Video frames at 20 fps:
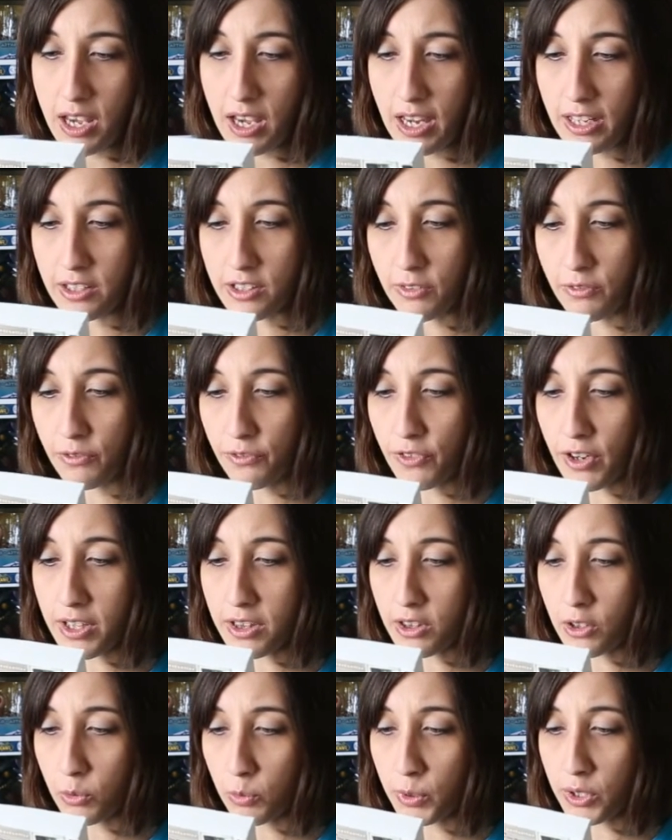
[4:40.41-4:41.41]
and
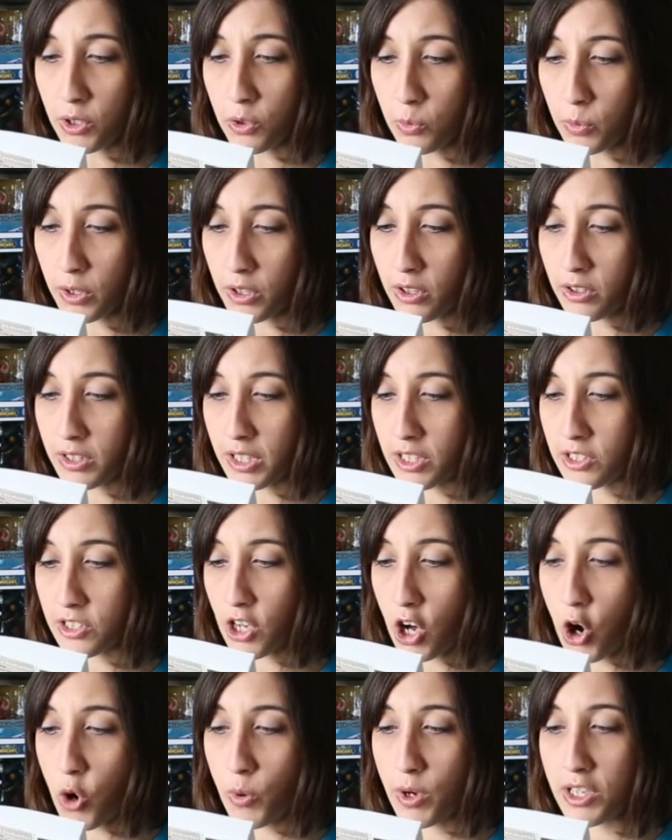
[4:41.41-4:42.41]
confront the real world
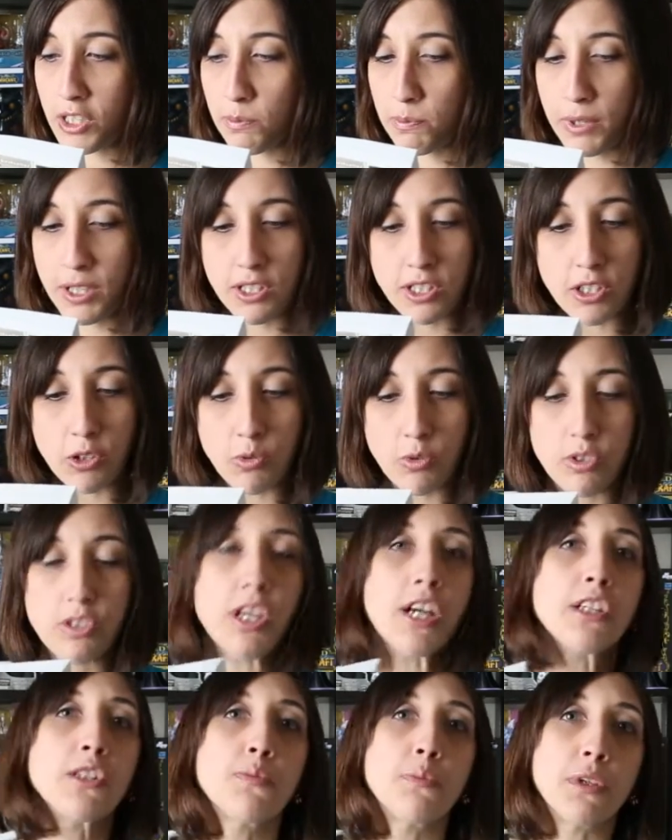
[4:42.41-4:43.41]
he's always been so
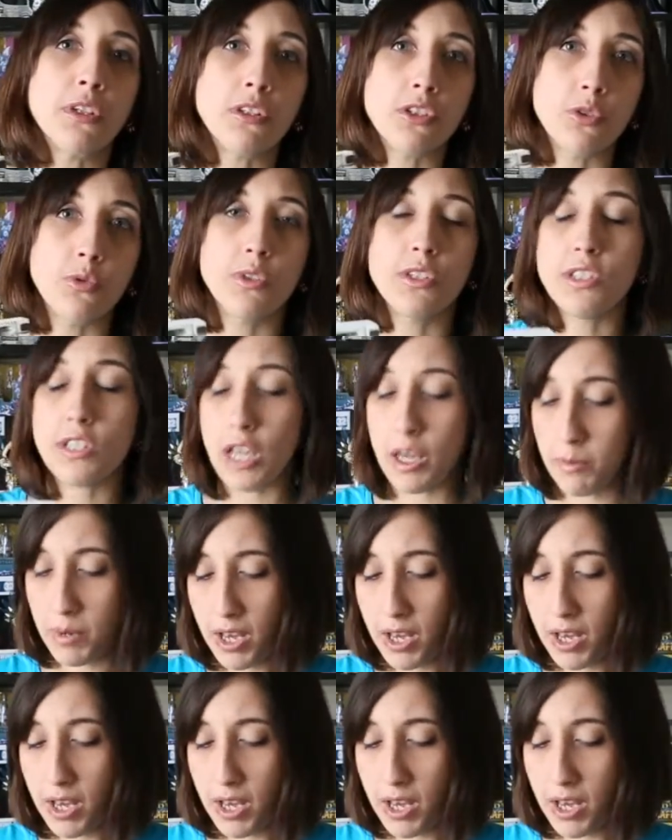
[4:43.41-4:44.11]
desperate to escape.